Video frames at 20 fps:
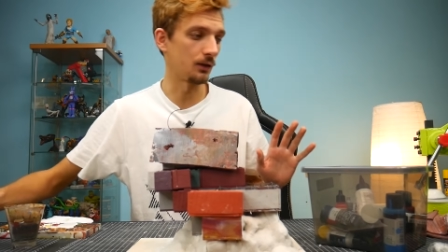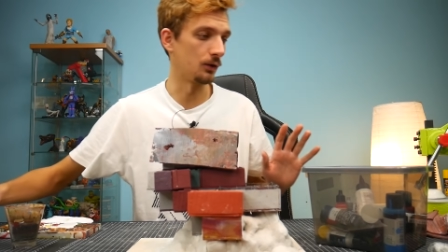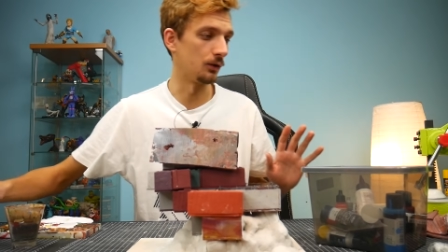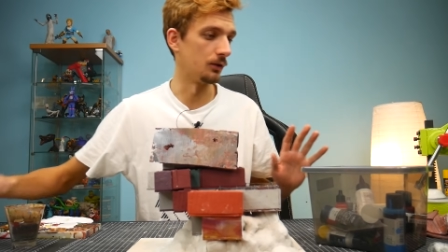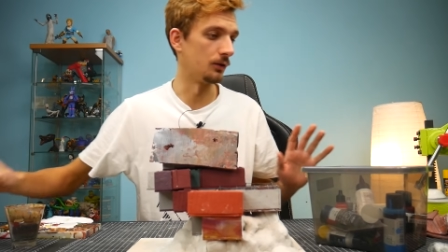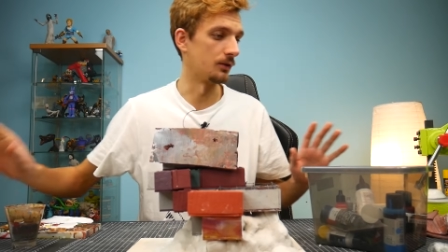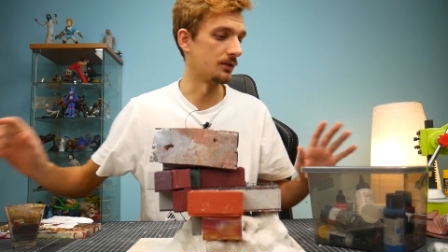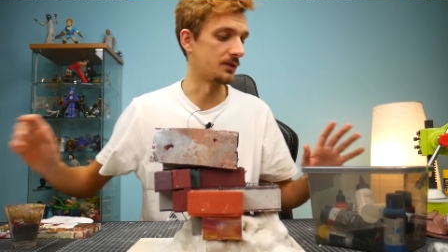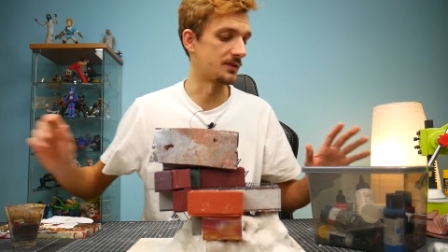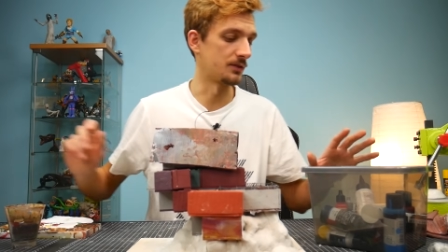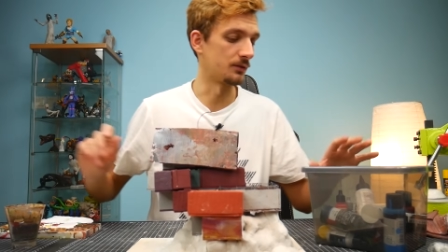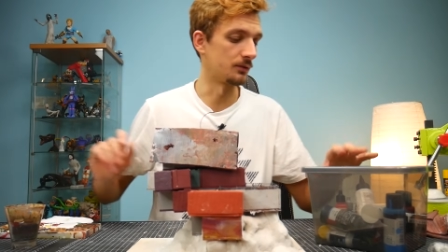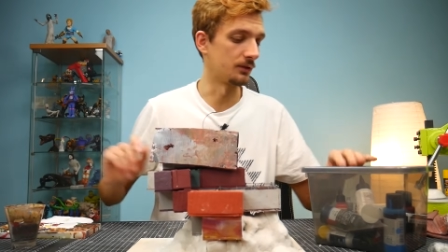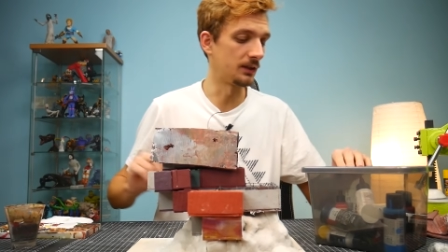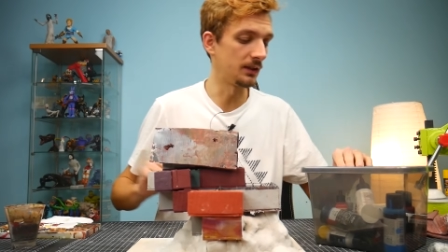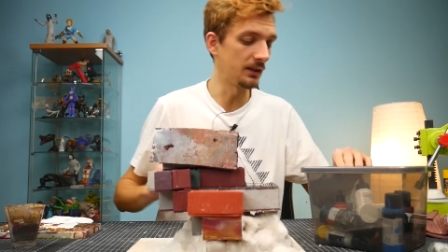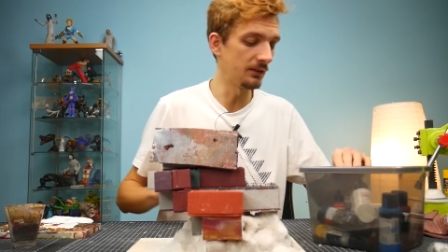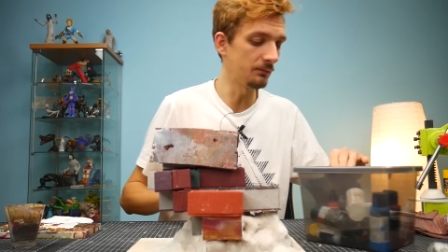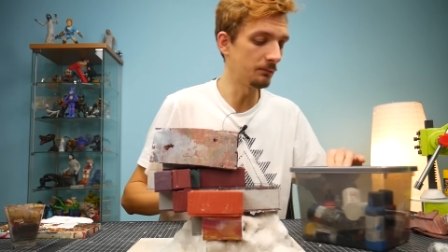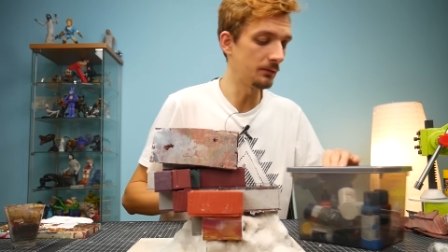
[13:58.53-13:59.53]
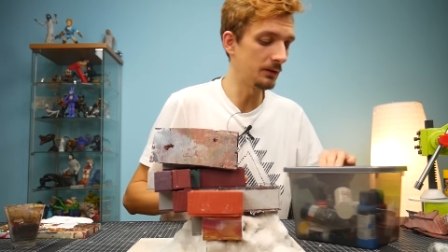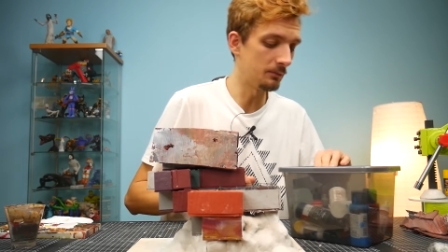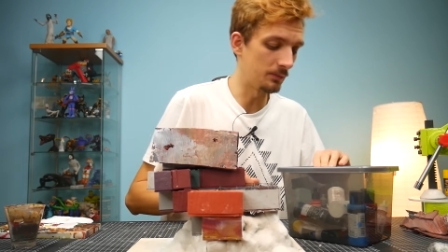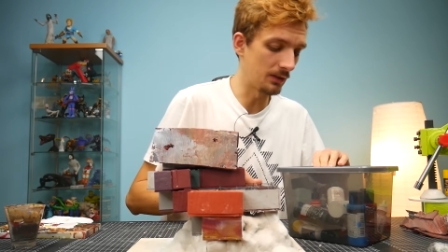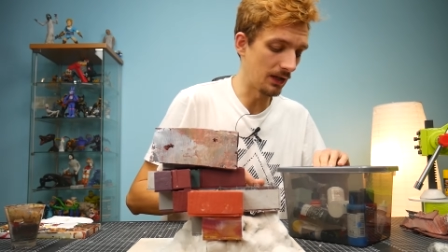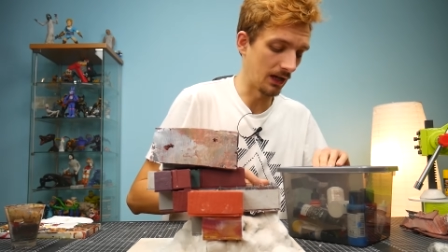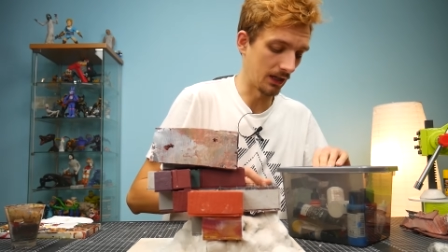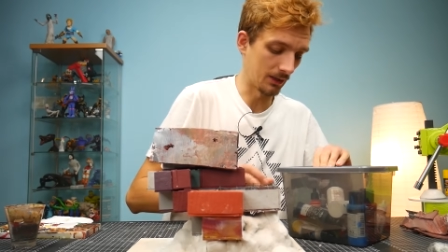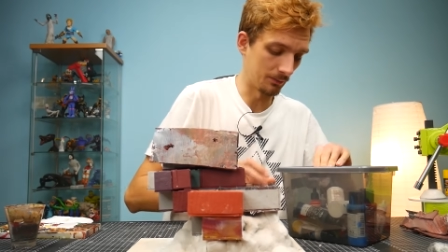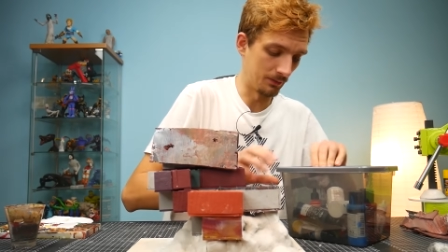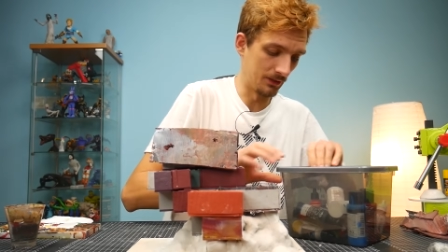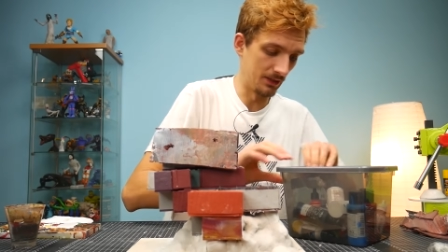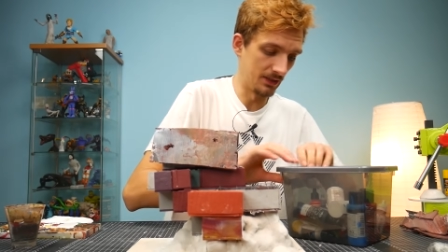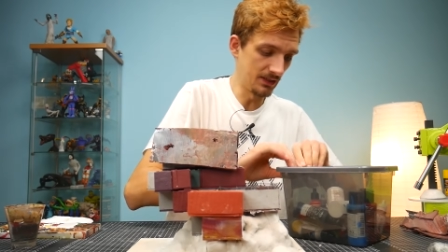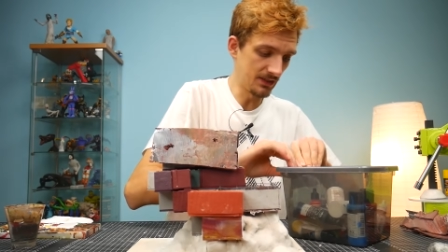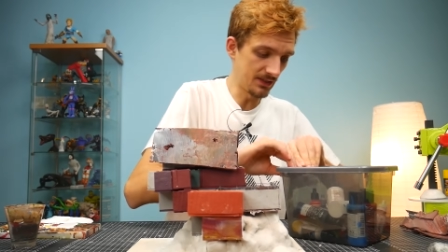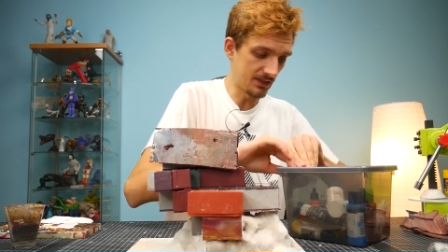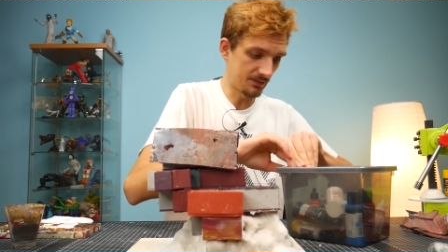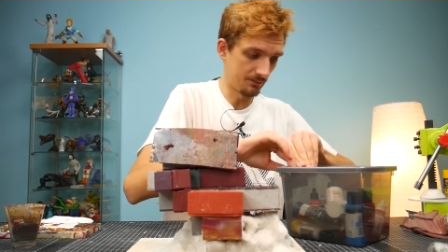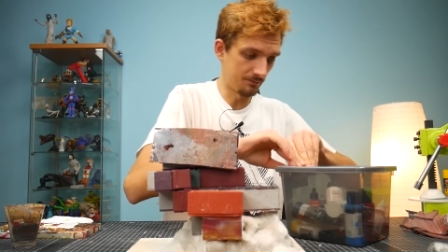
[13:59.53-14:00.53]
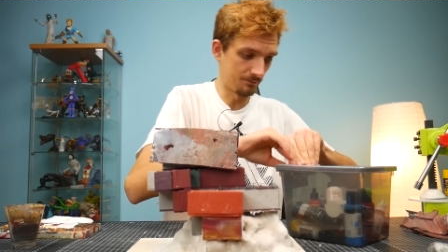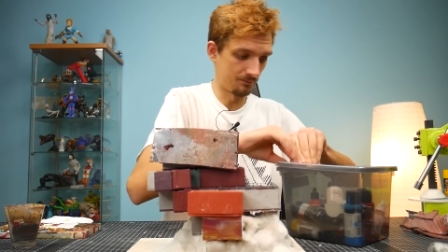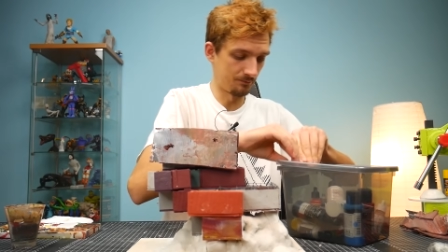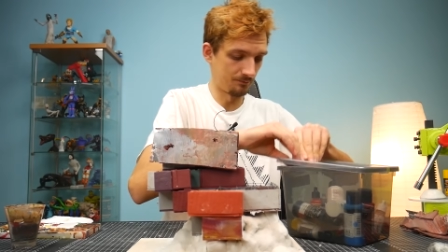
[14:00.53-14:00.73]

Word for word: color, so give me black, please.